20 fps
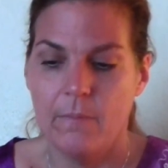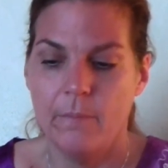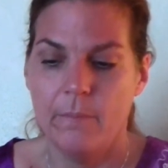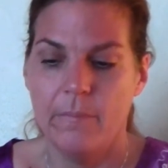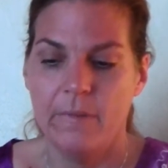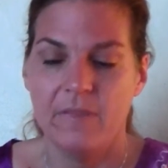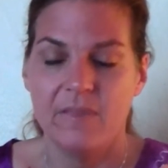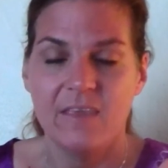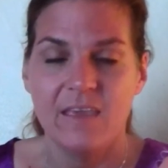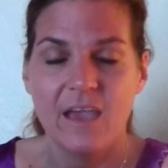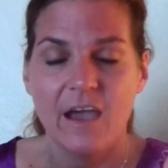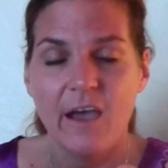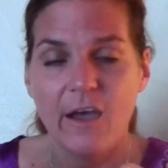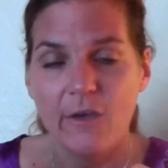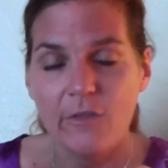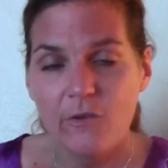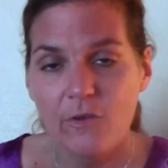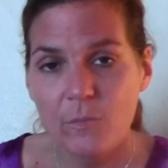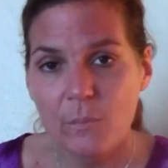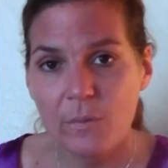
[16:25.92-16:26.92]
But the
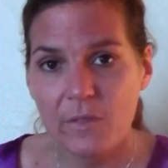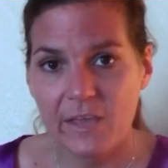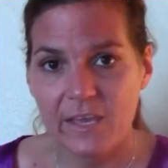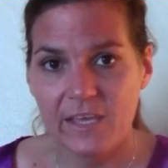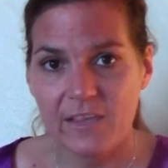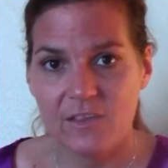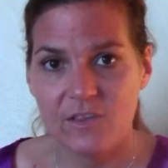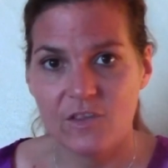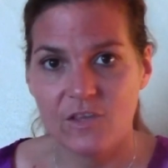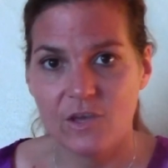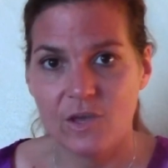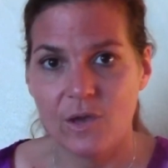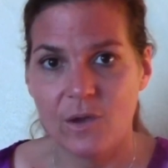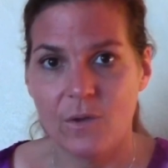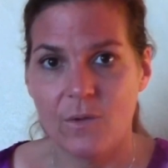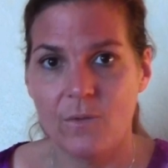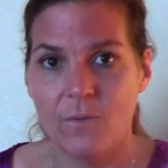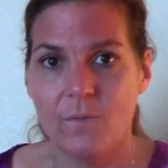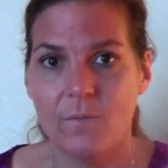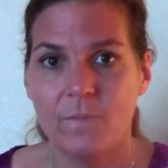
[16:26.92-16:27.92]
other place to
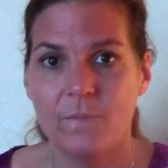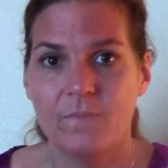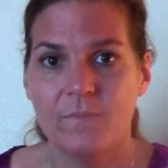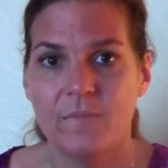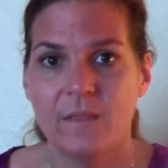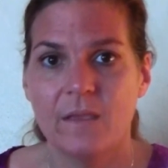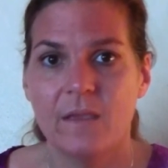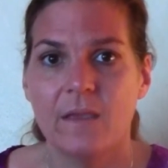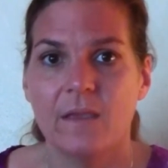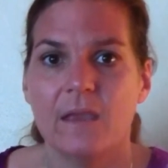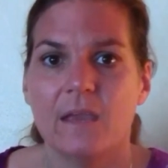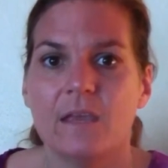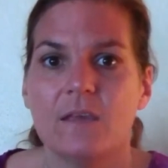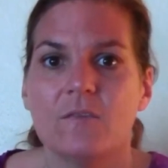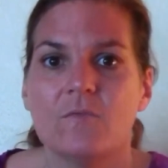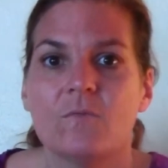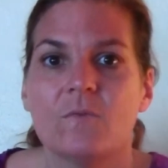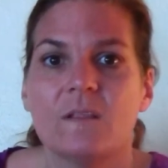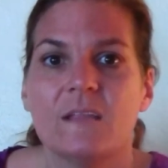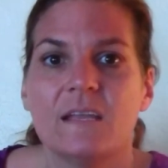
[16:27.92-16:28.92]
go
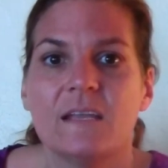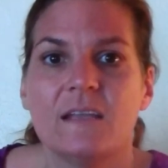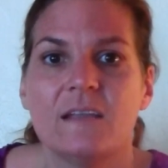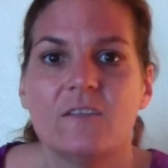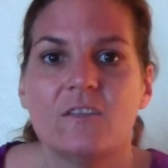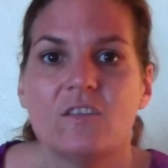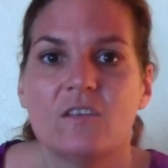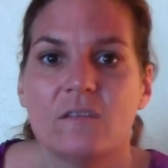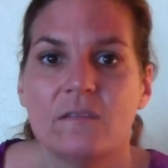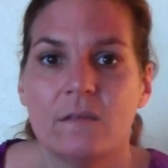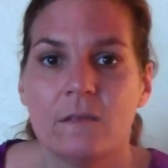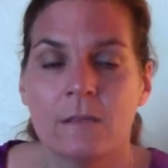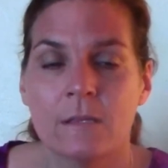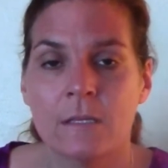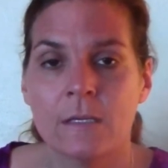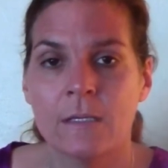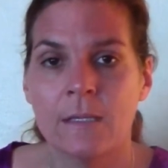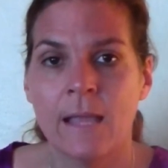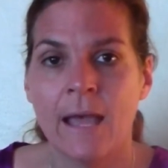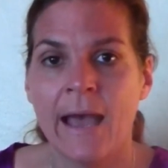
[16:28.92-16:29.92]
is related to this
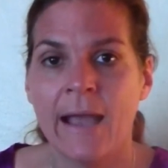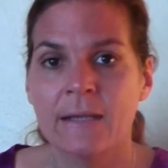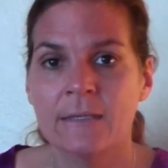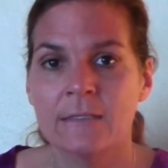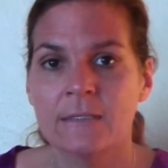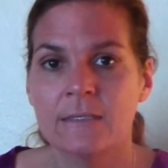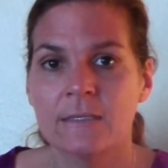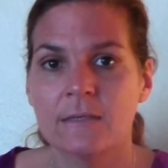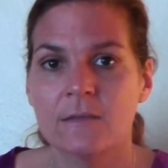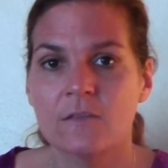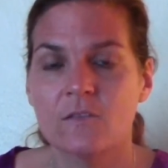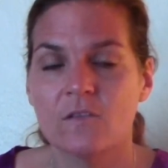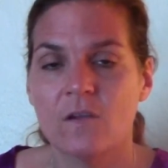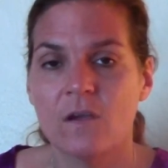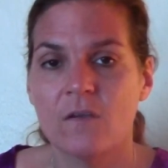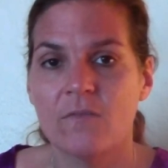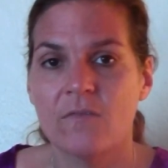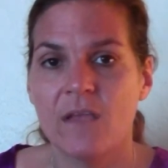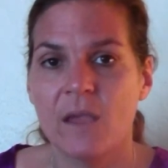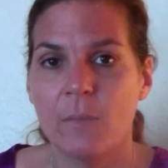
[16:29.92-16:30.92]
galactic
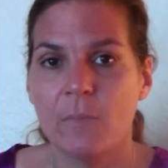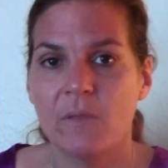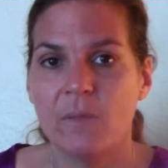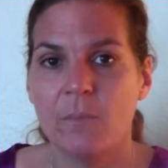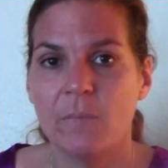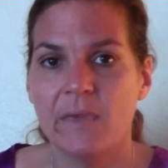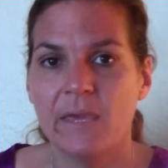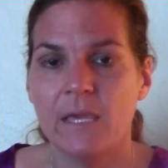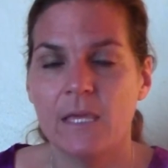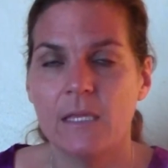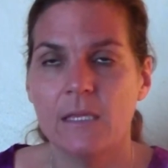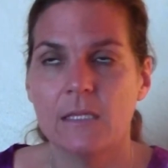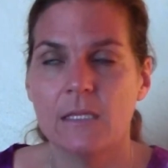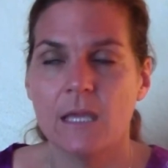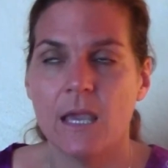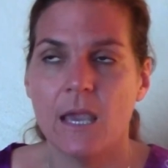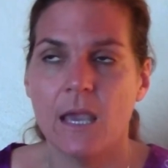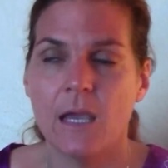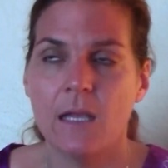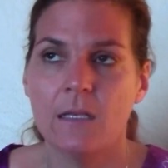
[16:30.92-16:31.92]
star family
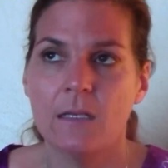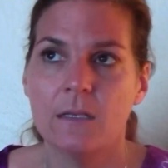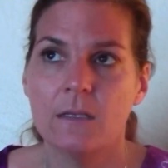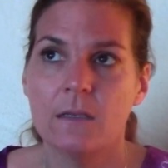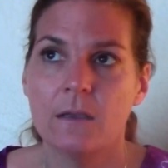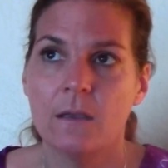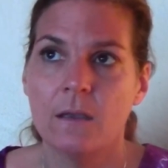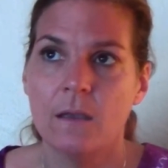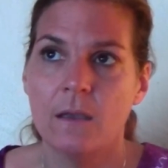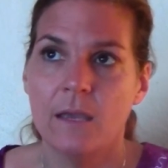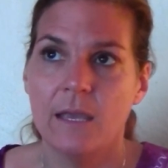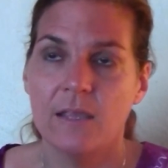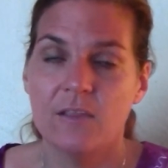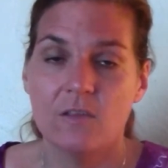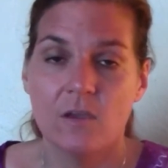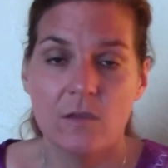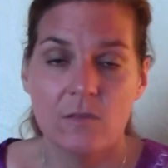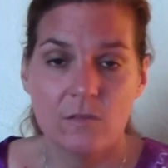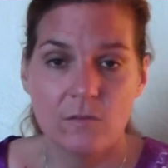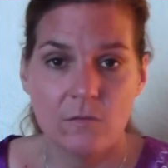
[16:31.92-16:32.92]
piece, and
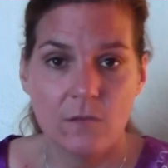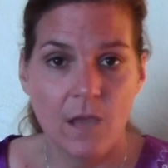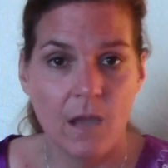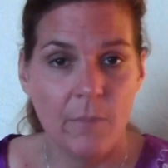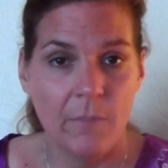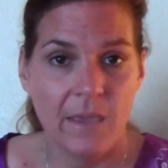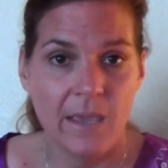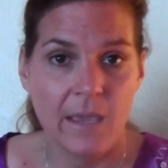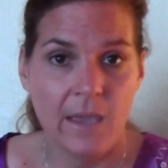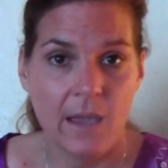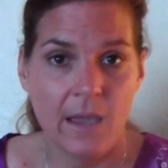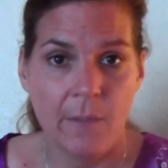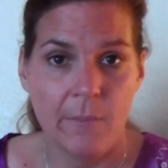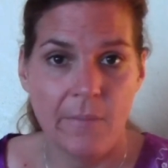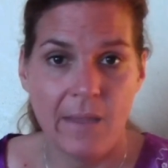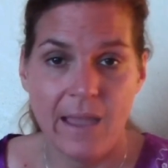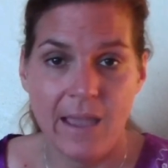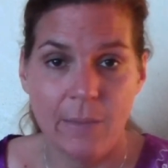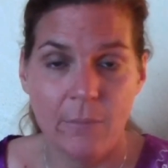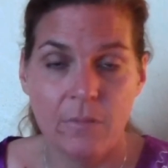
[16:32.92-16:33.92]
it's also coming
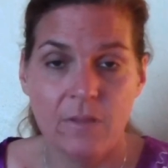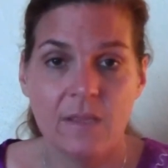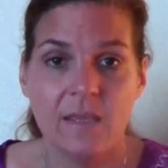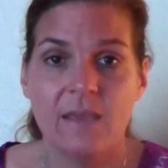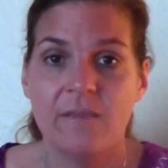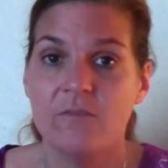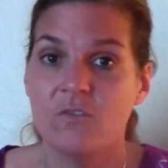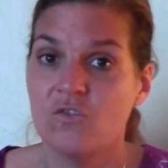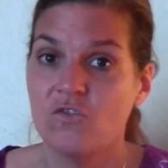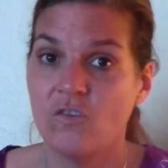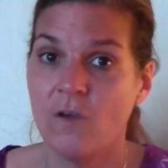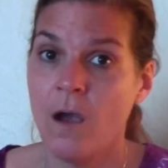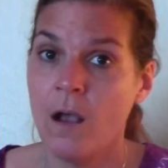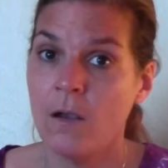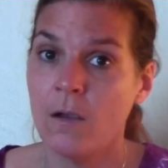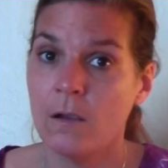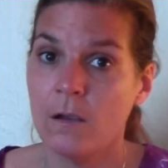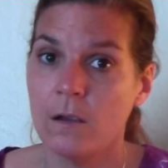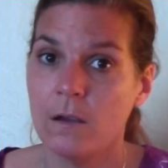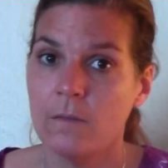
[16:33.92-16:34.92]
up, I believe,
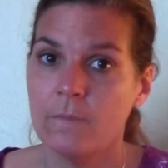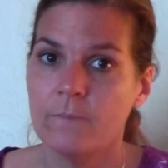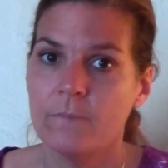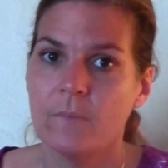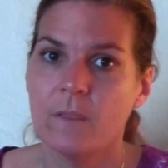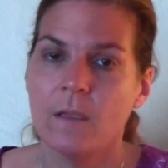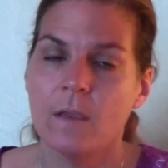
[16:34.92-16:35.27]
stronger